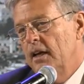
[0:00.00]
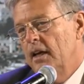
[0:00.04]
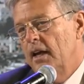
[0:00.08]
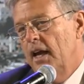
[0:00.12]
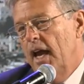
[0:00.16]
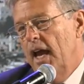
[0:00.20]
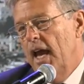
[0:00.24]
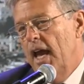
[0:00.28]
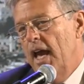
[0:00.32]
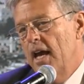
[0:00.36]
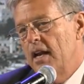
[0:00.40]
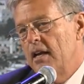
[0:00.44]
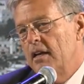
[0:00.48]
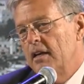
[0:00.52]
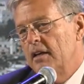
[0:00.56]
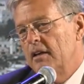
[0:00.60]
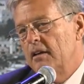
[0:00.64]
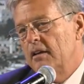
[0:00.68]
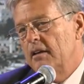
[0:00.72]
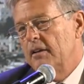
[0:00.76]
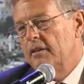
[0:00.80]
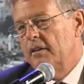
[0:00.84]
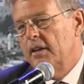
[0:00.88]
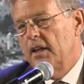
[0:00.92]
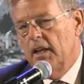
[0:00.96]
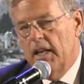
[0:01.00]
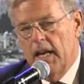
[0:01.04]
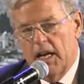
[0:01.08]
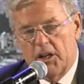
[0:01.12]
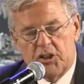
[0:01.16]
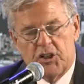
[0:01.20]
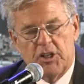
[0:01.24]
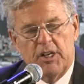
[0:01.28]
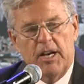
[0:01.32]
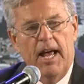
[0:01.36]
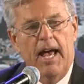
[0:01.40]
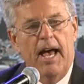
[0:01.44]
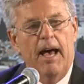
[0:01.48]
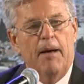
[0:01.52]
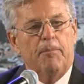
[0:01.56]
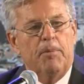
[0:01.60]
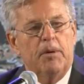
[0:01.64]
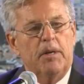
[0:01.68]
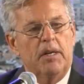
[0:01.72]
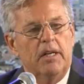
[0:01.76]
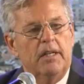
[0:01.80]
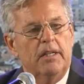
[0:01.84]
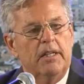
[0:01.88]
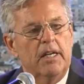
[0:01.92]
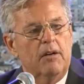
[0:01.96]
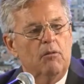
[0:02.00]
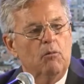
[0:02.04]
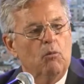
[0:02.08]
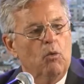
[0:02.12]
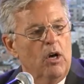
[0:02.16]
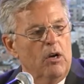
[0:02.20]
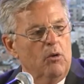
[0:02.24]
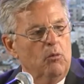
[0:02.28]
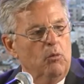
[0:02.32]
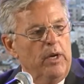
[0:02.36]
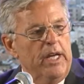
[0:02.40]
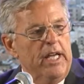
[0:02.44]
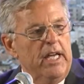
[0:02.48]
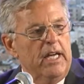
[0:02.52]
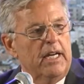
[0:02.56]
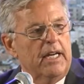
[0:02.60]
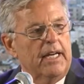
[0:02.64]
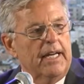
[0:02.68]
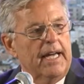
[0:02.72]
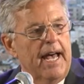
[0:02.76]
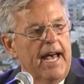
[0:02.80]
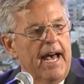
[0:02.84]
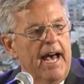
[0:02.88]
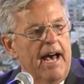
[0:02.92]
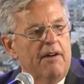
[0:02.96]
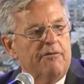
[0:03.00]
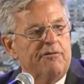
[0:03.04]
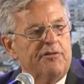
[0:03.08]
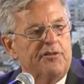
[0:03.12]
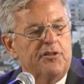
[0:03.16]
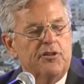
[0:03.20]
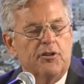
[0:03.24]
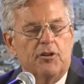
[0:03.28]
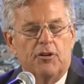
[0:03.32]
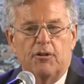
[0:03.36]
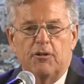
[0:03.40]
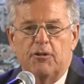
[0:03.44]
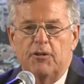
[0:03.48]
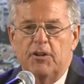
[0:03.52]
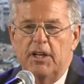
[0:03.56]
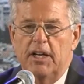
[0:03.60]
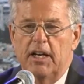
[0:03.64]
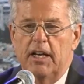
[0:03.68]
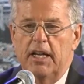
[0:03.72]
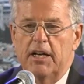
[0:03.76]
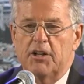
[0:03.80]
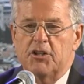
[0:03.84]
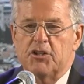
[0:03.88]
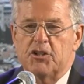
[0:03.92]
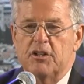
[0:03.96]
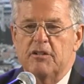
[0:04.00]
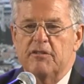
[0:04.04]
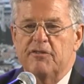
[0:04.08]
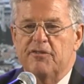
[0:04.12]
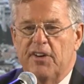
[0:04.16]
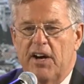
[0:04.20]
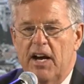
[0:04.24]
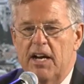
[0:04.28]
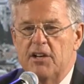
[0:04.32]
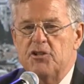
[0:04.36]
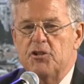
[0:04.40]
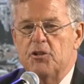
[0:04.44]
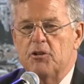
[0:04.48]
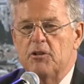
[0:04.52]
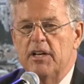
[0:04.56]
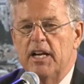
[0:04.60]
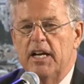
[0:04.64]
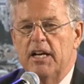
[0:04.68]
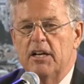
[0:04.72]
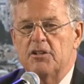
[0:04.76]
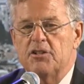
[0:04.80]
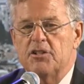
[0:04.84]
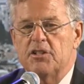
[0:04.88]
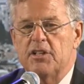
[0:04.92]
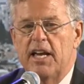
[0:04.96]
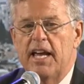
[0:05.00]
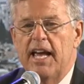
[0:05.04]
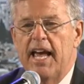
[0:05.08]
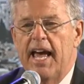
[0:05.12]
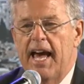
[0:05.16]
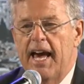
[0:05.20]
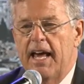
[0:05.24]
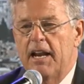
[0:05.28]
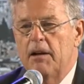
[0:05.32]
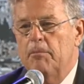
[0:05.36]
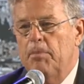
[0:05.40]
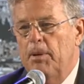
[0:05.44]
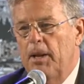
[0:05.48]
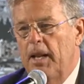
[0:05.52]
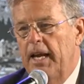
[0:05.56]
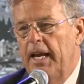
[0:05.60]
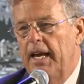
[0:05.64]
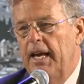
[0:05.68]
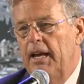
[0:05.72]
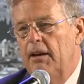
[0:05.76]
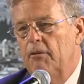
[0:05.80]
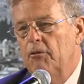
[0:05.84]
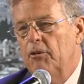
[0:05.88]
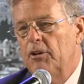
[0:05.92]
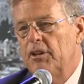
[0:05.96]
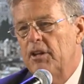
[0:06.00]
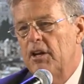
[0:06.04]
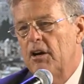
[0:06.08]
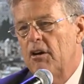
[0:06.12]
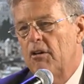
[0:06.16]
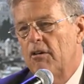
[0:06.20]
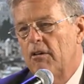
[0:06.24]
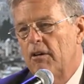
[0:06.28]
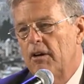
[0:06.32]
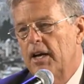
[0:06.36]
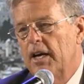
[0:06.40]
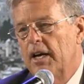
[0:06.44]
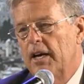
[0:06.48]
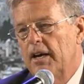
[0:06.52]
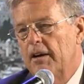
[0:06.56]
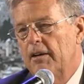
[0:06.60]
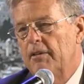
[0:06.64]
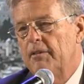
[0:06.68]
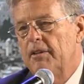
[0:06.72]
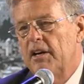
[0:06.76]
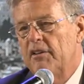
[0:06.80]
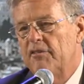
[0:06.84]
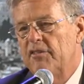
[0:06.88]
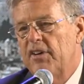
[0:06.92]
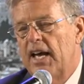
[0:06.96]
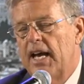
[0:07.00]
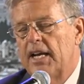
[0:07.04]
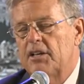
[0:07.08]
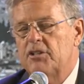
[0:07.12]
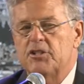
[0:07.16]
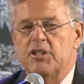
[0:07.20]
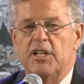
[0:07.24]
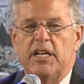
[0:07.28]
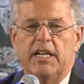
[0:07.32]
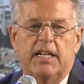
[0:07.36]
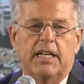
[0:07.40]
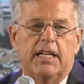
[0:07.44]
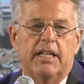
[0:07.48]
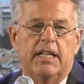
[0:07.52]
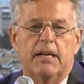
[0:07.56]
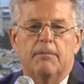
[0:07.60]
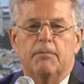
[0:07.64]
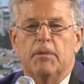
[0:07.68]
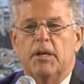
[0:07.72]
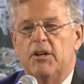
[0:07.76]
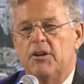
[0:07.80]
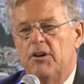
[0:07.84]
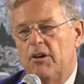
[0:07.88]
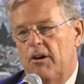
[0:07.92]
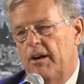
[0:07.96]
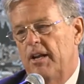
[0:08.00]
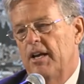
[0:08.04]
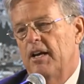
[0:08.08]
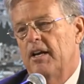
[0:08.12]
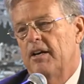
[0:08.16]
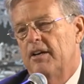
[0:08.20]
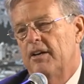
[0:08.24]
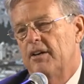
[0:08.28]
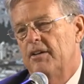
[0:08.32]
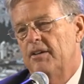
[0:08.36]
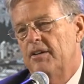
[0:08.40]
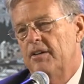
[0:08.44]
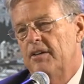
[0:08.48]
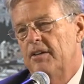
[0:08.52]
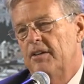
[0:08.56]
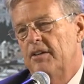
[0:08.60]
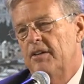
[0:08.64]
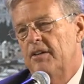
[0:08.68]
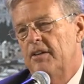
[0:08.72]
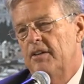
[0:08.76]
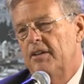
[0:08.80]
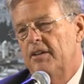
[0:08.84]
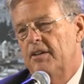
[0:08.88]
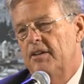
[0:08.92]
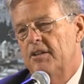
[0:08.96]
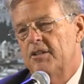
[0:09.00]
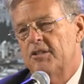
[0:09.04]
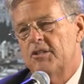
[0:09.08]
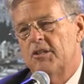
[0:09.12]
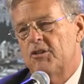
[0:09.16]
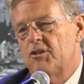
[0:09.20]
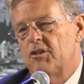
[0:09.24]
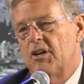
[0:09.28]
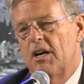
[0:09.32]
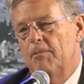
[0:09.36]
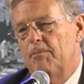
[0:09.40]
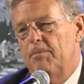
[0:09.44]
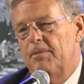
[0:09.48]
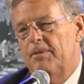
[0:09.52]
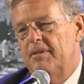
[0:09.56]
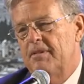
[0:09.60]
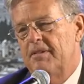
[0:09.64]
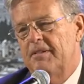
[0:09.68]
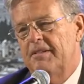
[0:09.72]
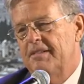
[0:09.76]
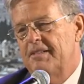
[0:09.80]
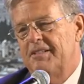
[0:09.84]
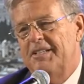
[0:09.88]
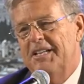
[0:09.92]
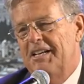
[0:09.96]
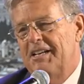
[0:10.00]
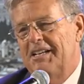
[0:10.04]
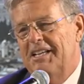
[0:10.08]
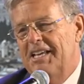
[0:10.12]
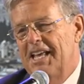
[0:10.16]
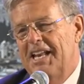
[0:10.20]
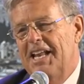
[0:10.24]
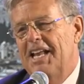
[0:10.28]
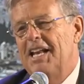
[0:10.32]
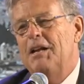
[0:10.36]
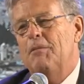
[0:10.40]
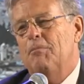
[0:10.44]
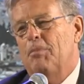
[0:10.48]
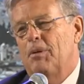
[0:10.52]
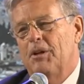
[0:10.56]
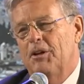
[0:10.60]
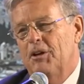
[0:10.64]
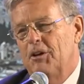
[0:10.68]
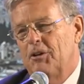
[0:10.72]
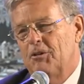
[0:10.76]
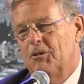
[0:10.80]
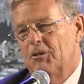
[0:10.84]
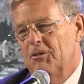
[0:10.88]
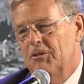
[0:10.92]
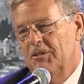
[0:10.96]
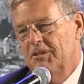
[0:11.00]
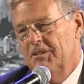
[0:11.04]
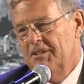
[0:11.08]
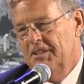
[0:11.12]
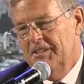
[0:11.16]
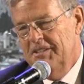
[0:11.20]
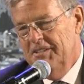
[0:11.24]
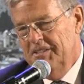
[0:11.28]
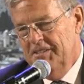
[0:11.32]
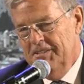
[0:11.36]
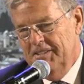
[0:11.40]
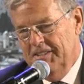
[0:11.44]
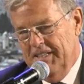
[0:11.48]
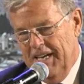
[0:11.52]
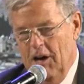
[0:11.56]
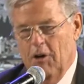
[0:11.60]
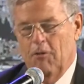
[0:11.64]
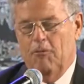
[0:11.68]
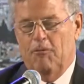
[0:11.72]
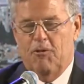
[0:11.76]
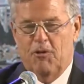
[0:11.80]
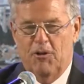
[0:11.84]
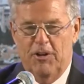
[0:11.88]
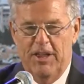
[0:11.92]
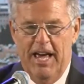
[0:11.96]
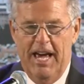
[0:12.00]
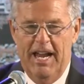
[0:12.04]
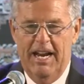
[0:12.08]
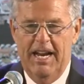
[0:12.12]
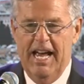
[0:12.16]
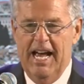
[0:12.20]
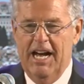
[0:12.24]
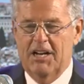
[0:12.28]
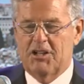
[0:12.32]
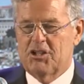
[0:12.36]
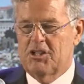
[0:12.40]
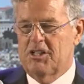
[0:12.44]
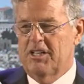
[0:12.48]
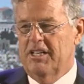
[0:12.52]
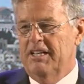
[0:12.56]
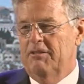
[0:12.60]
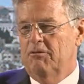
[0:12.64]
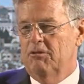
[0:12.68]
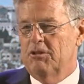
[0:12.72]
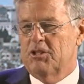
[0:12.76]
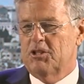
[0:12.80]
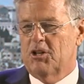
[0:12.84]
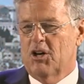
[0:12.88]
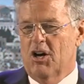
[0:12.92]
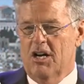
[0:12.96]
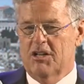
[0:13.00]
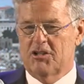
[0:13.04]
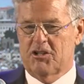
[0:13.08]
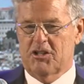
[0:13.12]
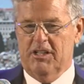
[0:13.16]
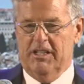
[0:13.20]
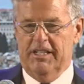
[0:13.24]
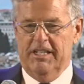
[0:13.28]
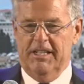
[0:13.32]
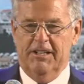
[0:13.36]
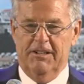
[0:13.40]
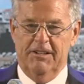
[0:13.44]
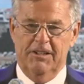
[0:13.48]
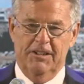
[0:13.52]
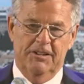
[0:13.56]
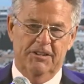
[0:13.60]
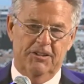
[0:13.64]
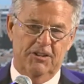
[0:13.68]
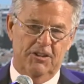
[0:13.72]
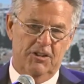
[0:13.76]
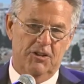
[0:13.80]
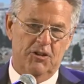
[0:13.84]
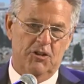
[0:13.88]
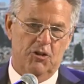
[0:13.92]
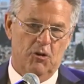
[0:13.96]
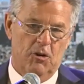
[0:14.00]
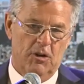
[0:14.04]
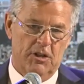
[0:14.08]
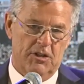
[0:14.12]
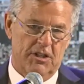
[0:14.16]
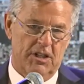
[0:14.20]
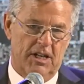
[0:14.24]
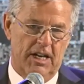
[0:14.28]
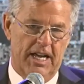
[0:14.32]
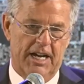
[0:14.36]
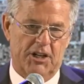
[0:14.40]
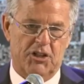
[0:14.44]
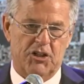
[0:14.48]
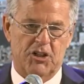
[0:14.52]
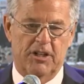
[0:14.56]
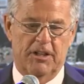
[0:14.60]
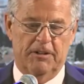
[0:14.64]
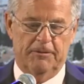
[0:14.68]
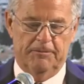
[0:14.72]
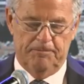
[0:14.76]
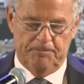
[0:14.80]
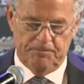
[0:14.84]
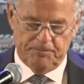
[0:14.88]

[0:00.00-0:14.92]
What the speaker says: And the election happened, and then 1 week after the election, Pfizer announced they had a plan with their vaccine, and then Moderna. So Trump didn't get any political help for that. He actually was costly to his election